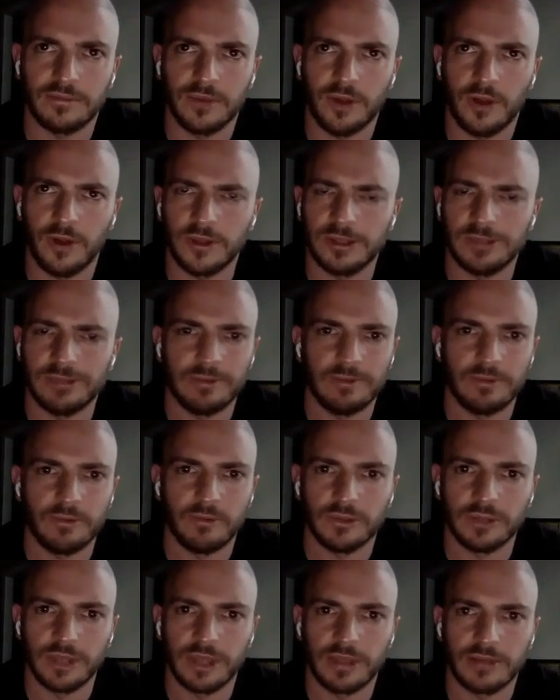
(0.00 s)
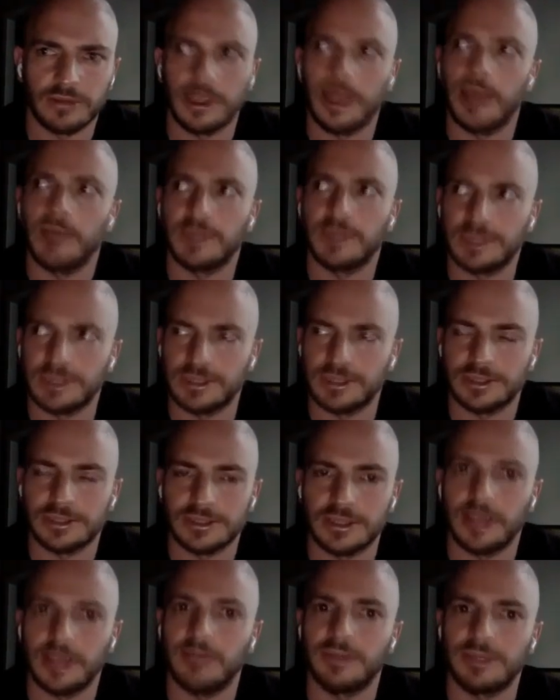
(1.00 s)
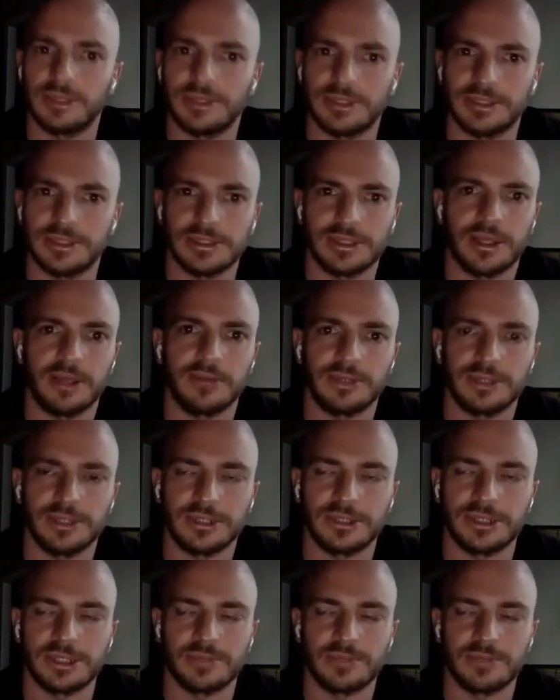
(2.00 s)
all these people were like, Lyme disease, Lyme disease, Lyme disease.